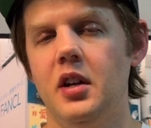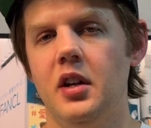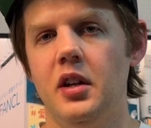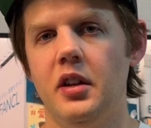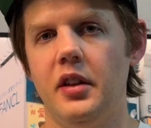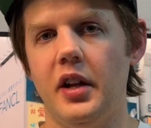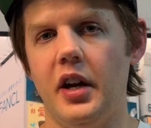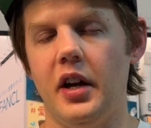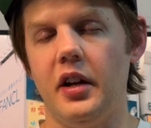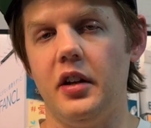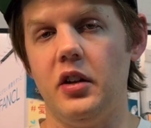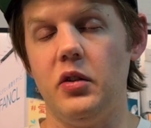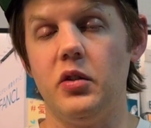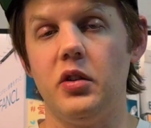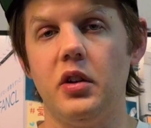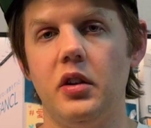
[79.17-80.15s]
that
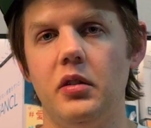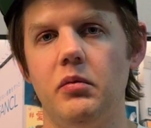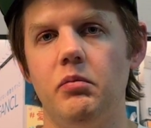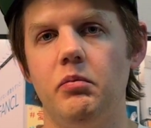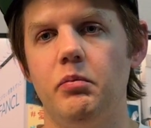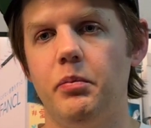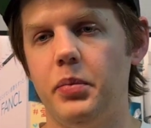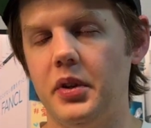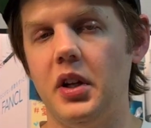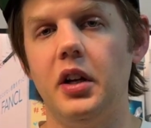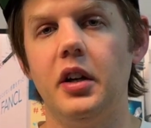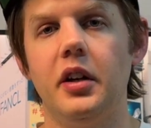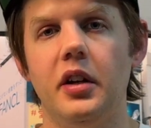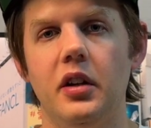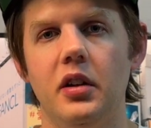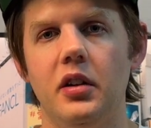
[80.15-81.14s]
you can
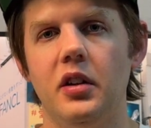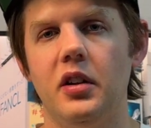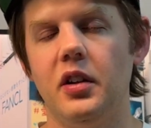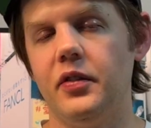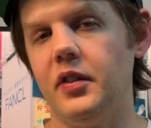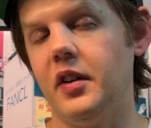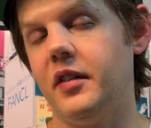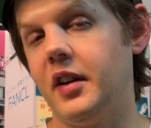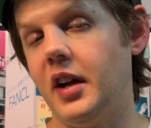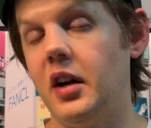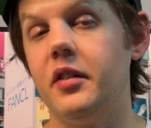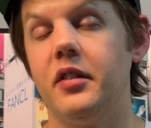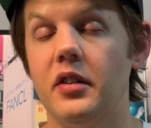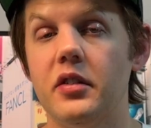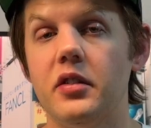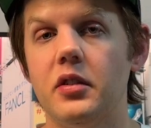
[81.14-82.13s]
plug different sounds
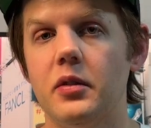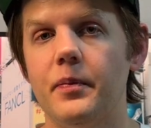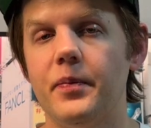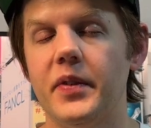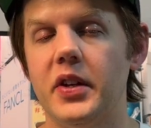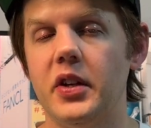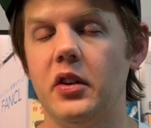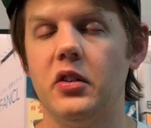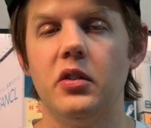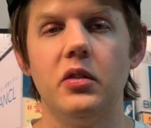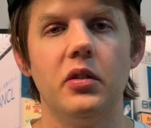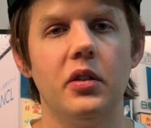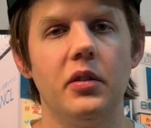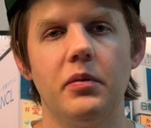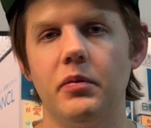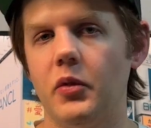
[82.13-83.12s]
into. You can do,
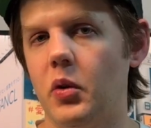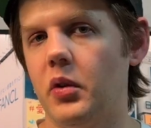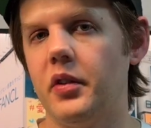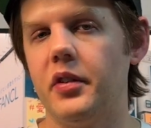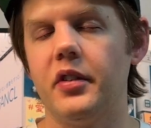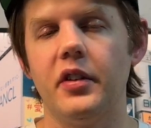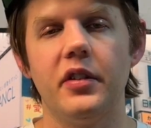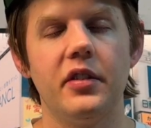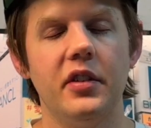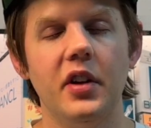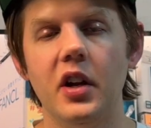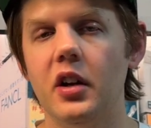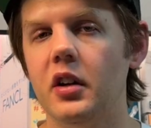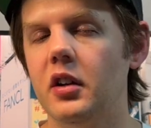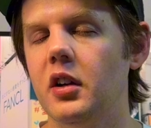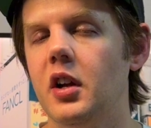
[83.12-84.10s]
of course, a
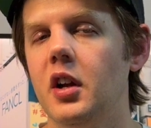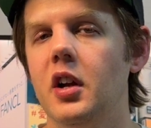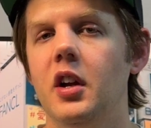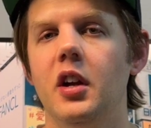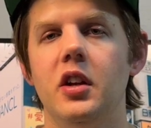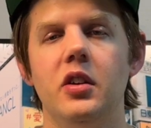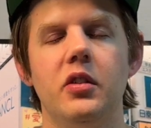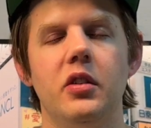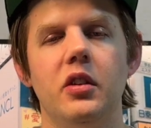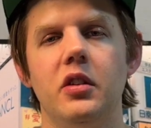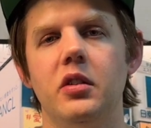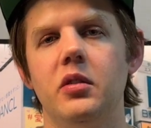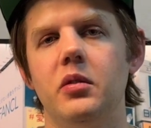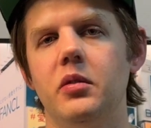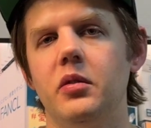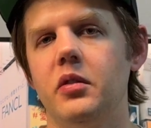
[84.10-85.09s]
snare, you can
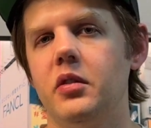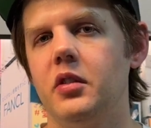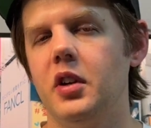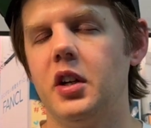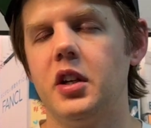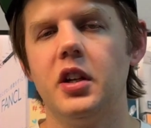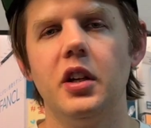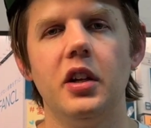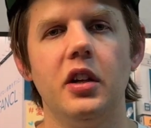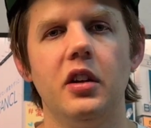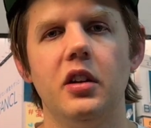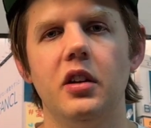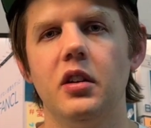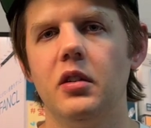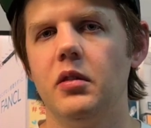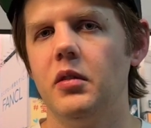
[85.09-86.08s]
use a
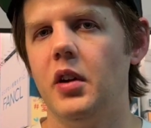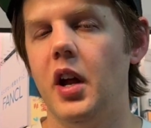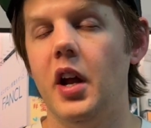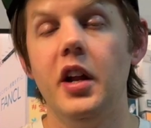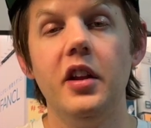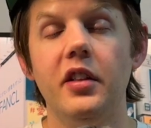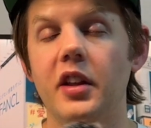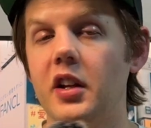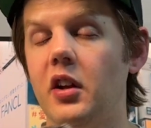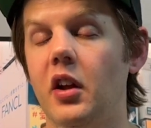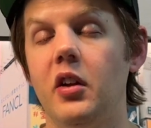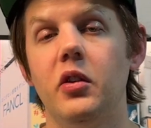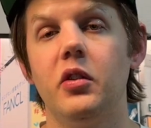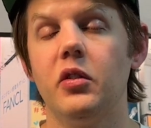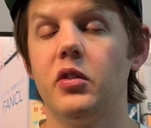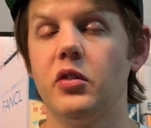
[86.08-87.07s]
kick, anything that you
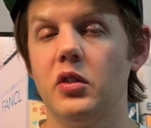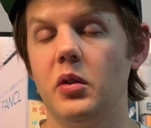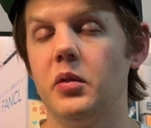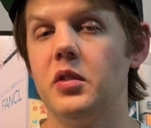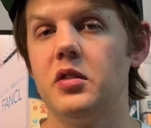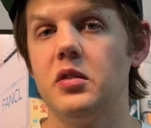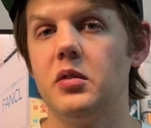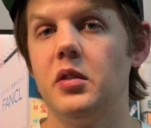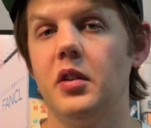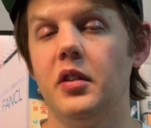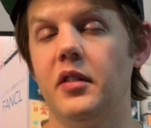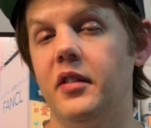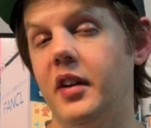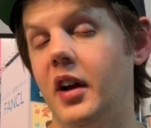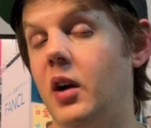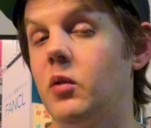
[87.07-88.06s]
can throw into it,
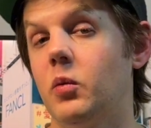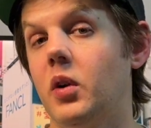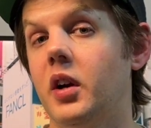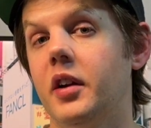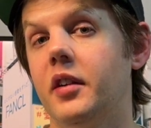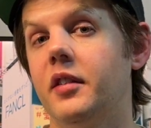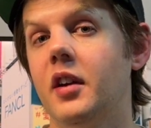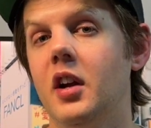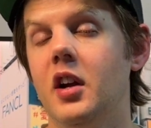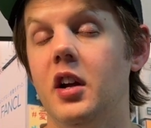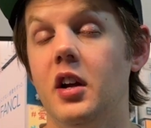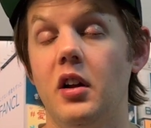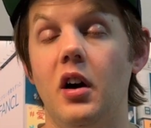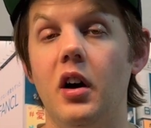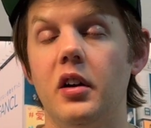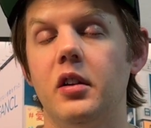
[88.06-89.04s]
sound wise, an
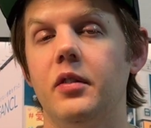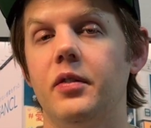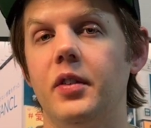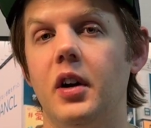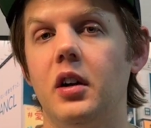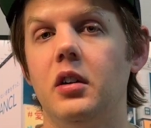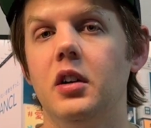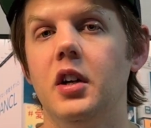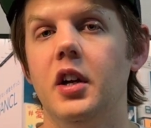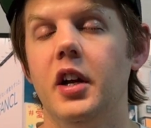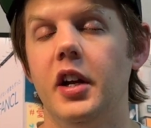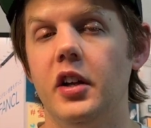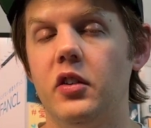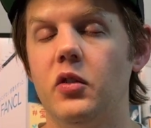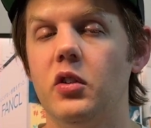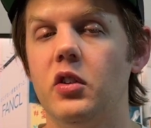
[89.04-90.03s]
audio file,
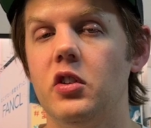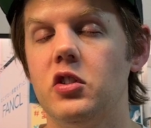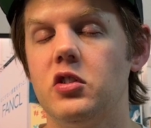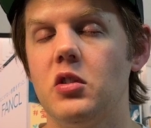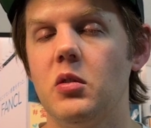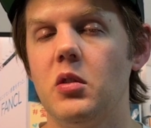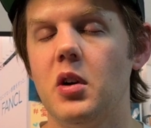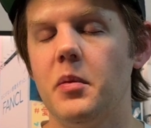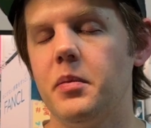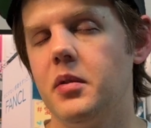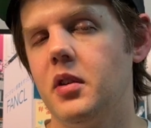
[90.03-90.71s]
it's going to show up